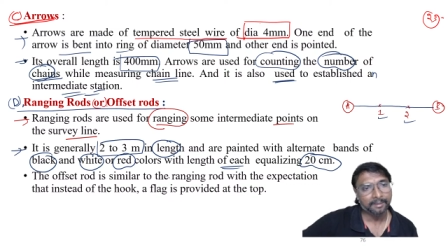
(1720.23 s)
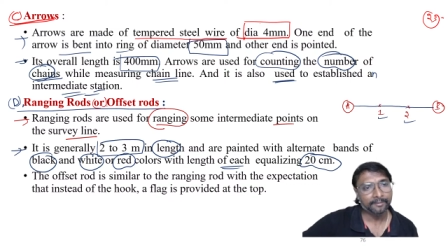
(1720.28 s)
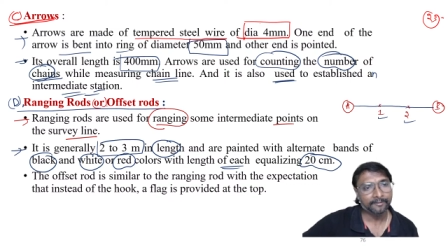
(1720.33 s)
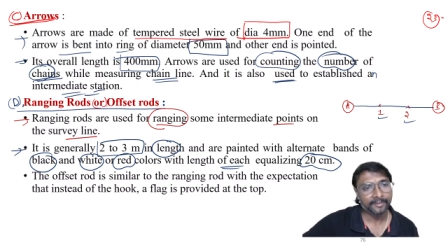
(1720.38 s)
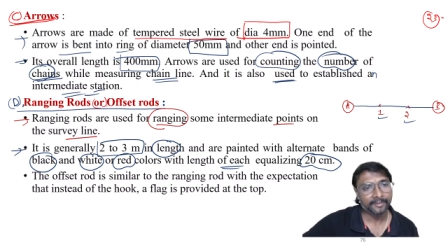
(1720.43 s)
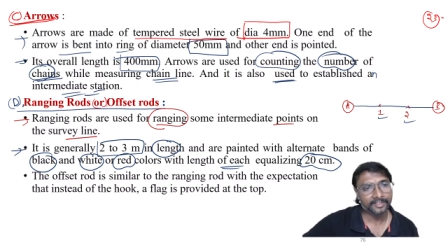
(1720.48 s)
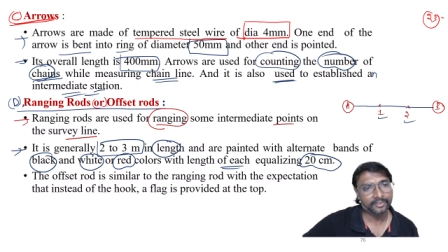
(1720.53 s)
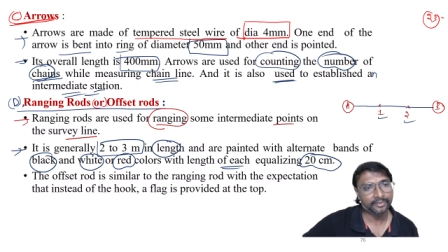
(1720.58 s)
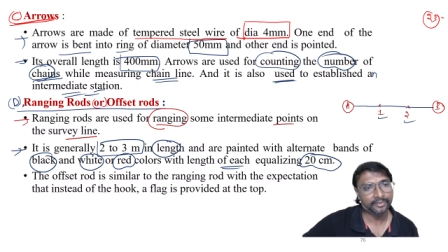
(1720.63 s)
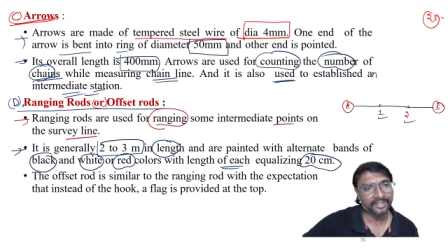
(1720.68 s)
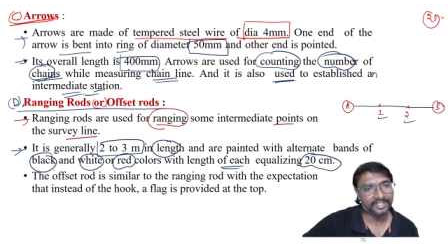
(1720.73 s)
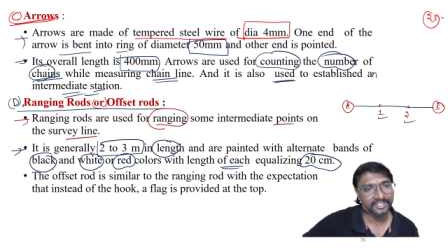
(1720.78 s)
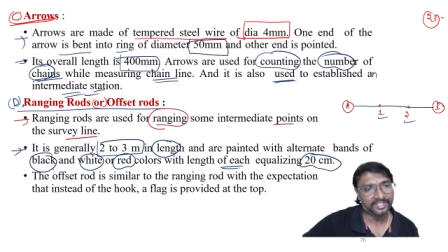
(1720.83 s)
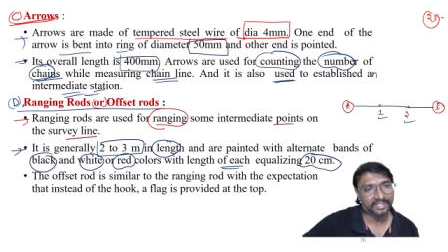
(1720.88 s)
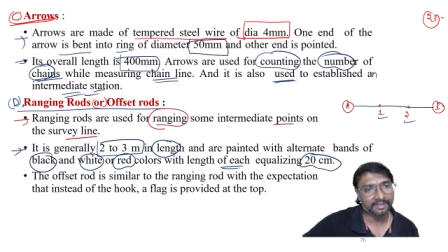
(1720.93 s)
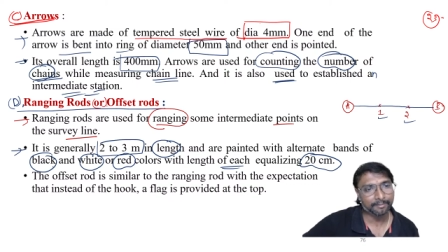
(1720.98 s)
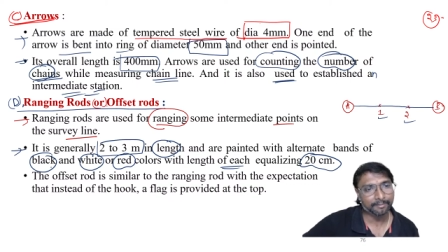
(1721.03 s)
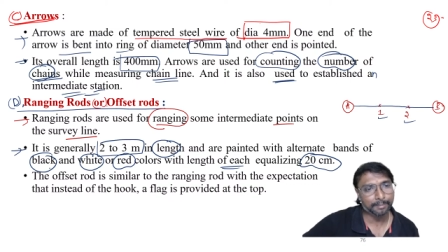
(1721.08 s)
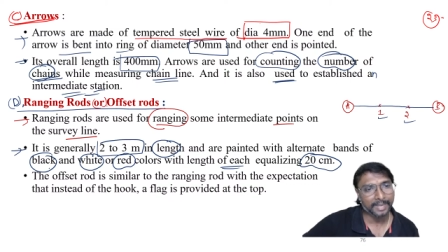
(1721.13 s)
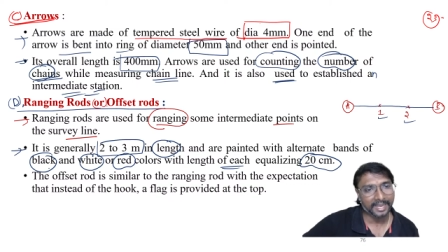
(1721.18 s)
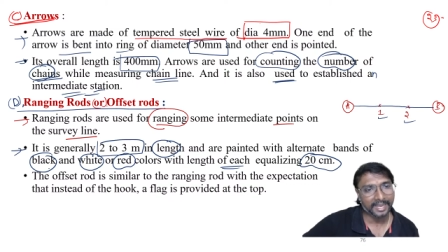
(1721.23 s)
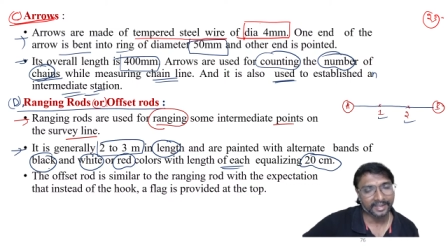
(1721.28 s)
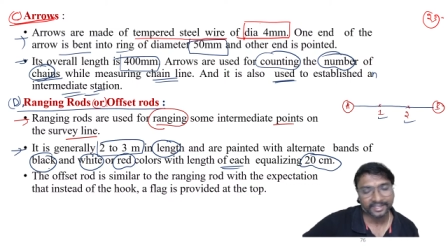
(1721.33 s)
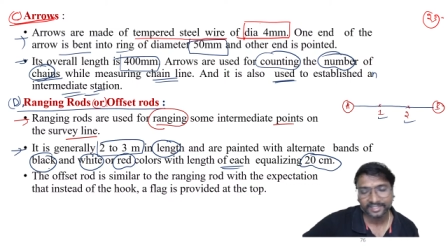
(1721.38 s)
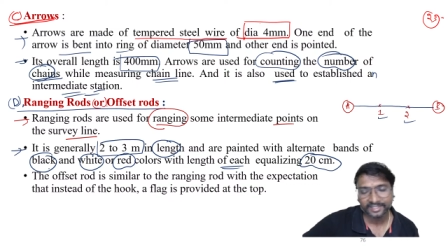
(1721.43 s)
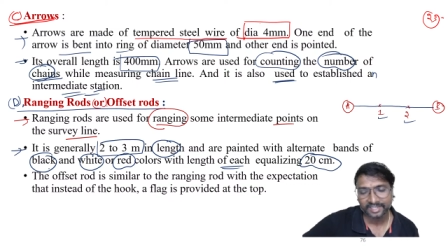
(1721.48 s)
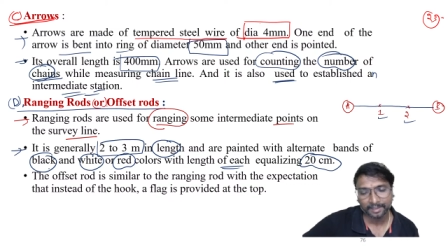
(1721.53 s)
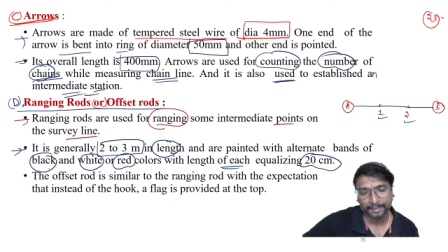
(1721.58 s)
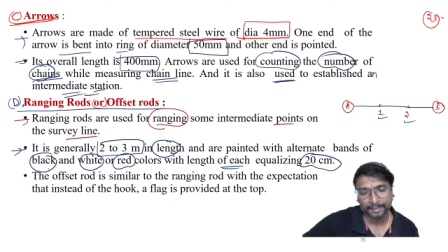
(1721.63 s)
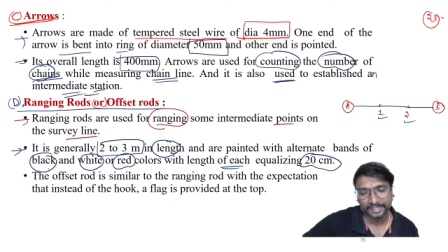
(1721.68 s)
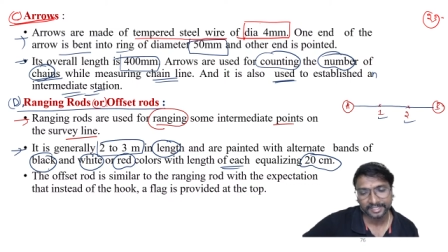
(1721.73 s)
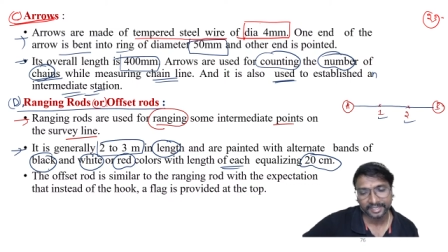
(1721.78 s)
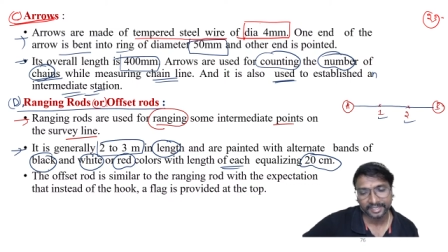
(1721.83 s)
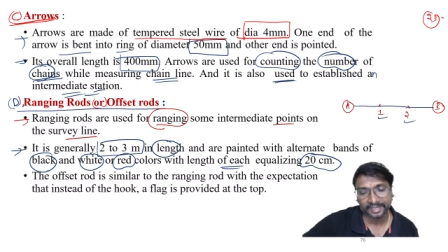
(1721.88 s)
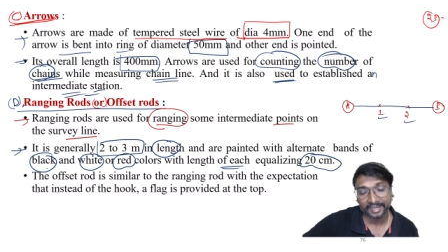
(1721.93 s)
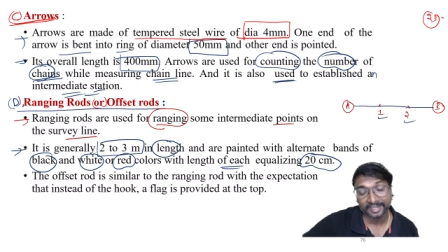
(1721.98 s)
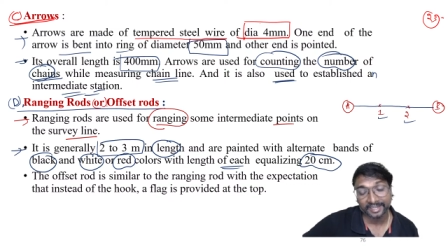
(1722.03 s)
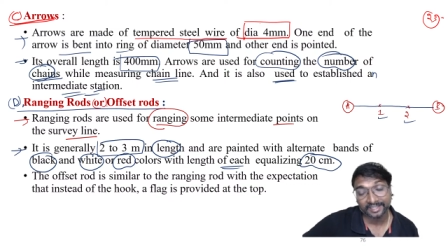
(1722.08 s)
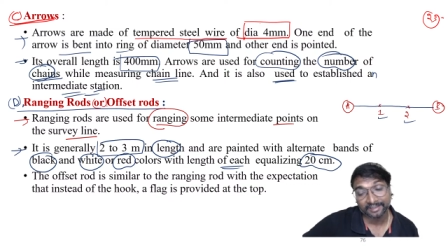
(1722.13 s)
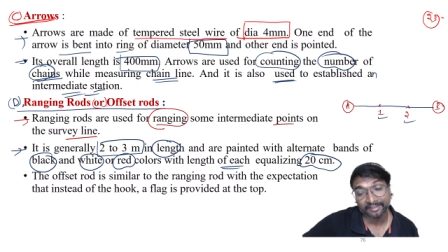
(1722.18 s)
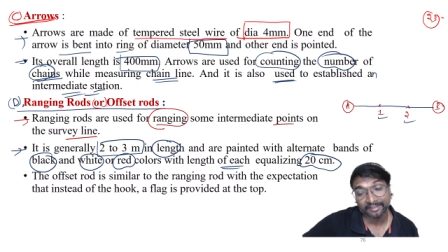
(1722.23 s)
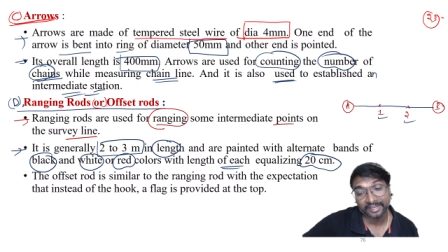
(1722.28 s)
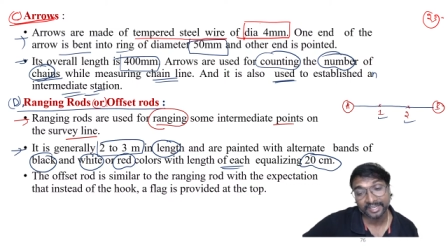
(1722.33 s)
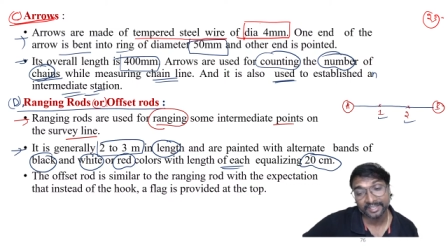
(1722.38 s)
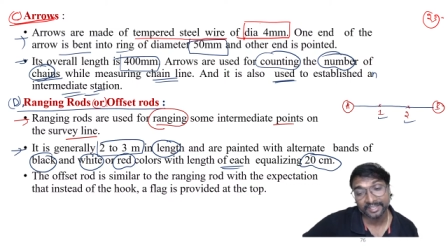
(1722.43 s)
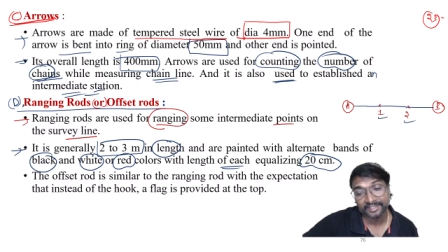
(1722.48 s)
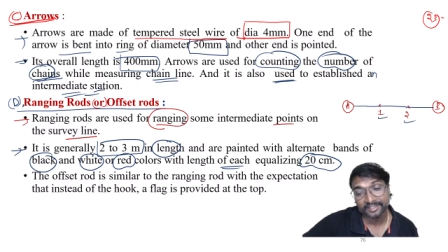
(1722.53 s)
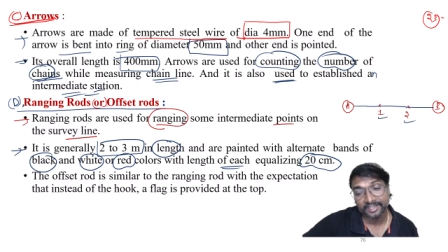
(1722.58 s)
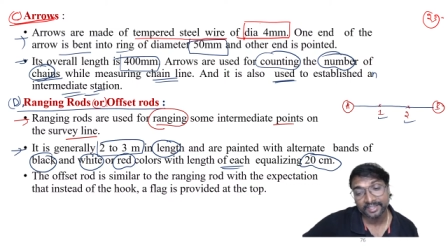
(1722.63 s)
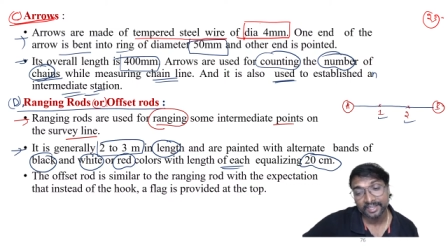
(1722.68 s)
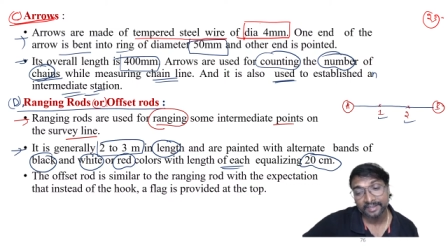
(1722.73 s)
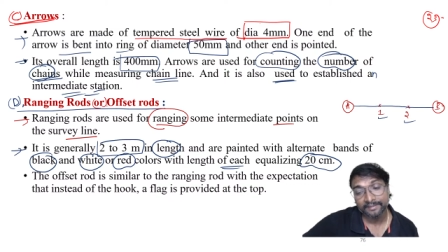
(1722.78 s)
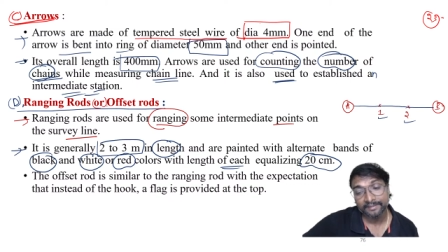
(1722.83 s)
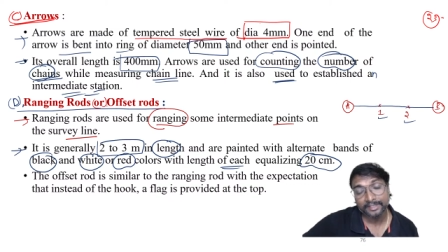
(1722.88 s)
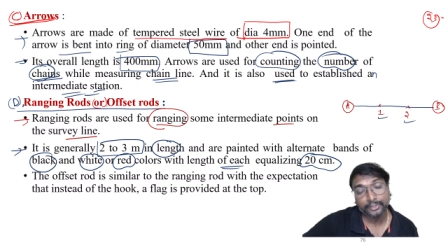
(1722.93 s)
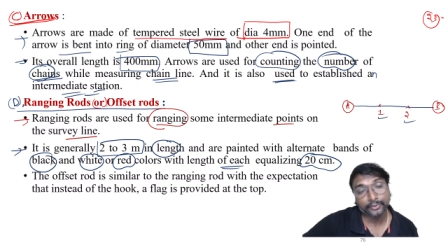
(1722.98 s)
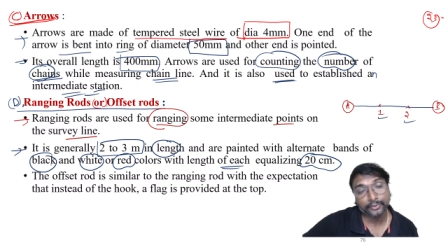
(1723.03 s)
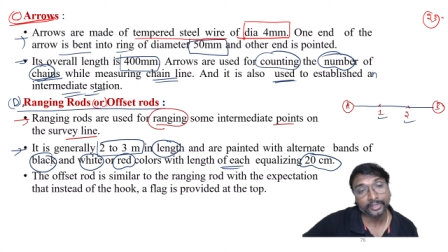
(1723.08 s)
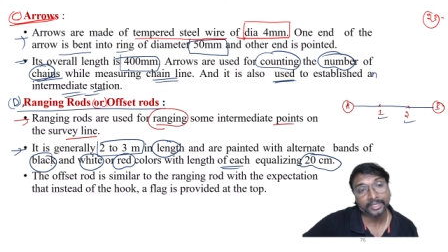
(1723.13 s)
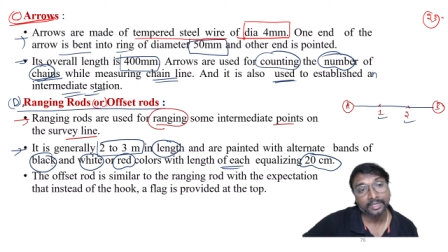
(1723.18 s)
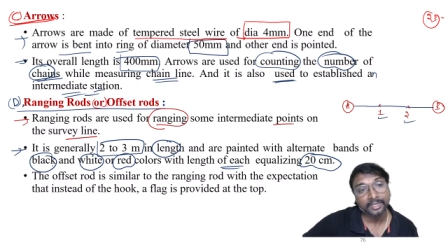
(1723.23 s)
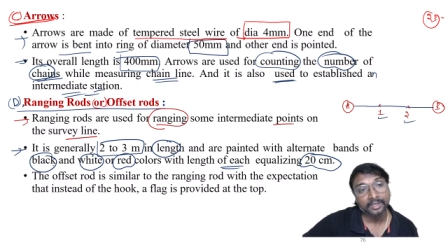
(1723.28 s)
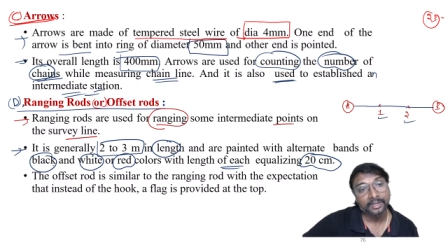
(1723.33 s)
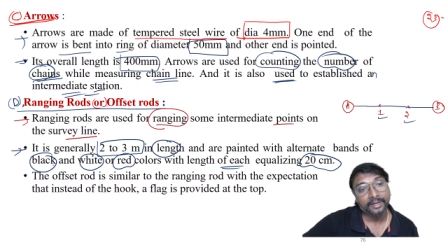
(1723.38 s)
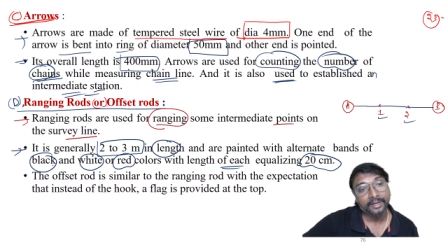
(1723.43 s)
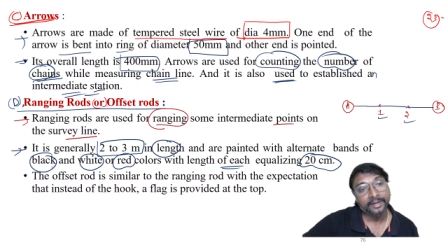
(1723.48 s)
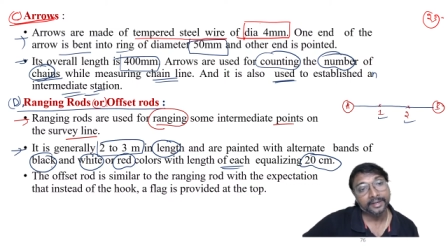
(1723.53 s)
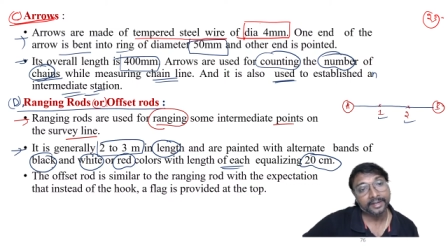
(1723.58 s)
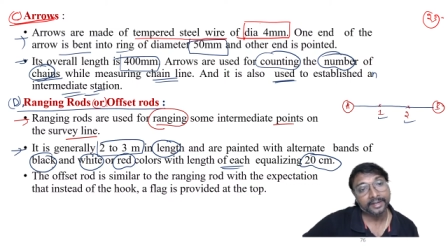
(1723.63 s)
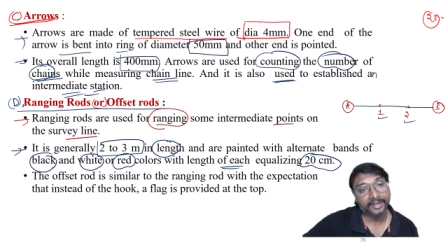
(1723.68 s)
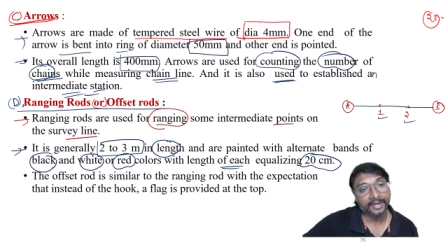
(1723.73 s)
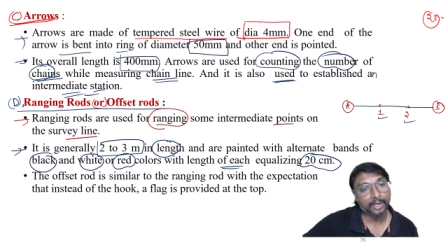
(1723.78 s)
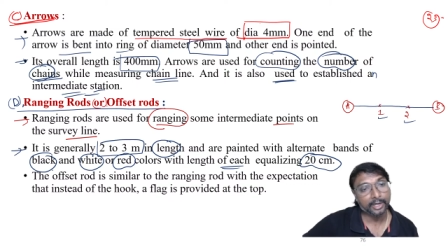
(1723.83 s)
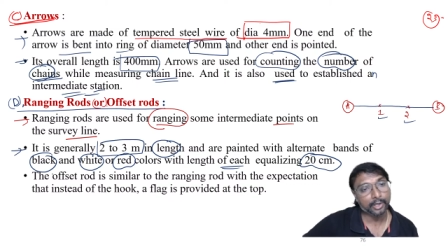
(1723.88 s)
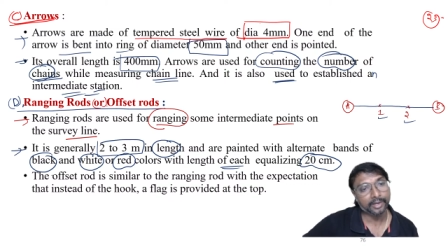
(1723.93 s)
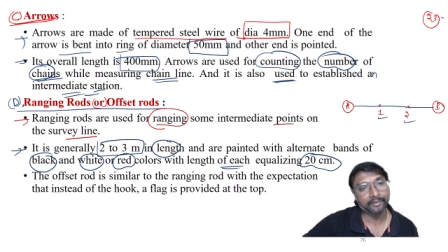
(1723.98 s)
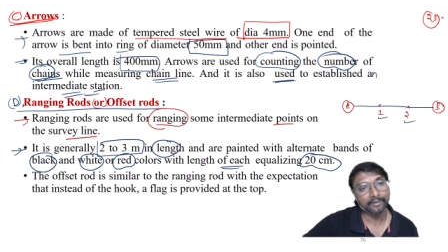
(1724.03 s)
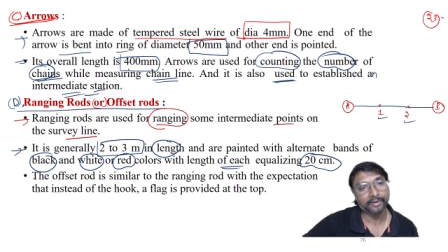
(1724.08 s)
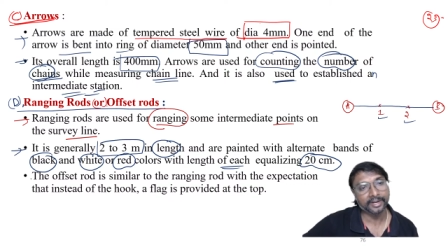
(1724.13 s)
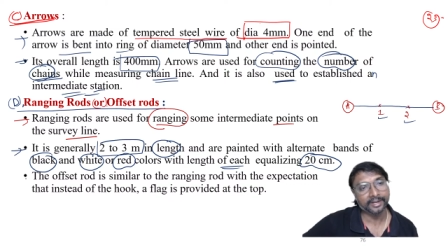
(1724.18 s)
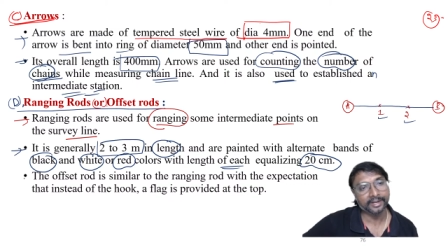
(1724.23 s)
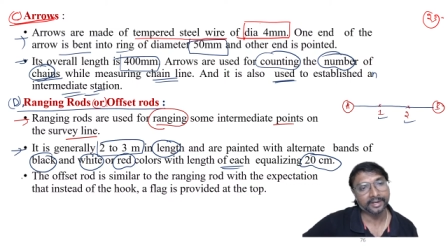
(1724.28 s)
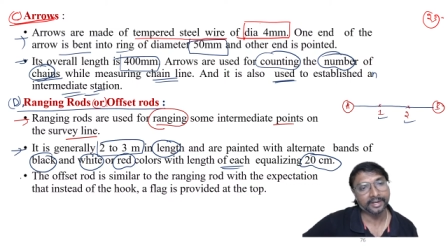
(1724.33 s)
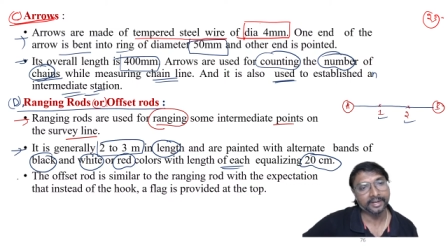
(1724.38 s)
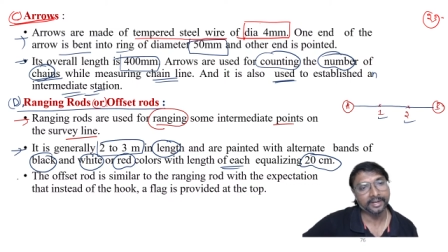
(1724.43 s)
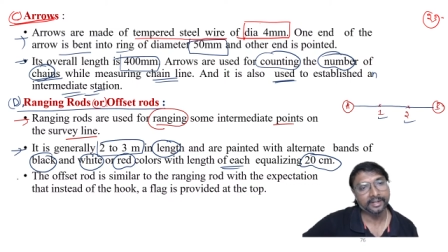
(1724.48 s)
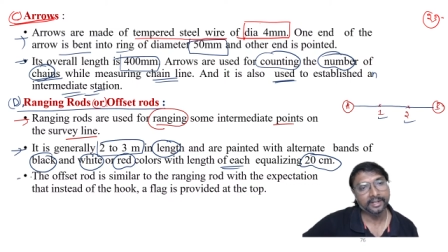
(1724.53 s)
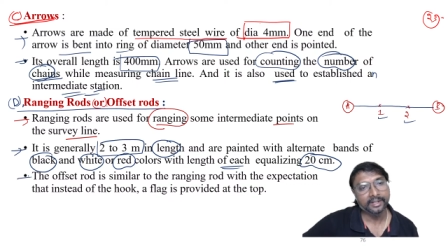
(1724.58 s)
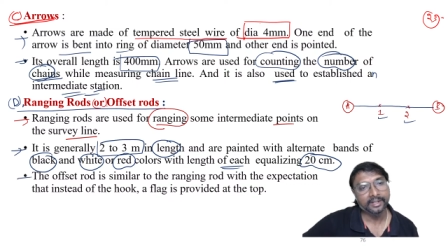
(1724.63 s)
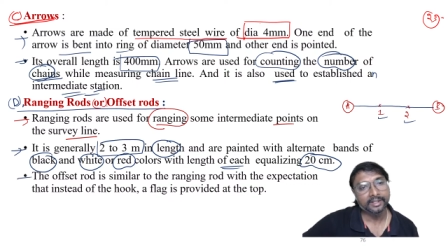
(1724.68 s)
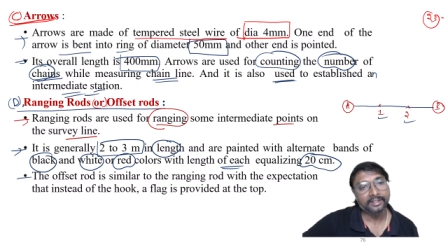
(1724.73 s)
First one is black is compulsory. Other one is which one? Red or white, right?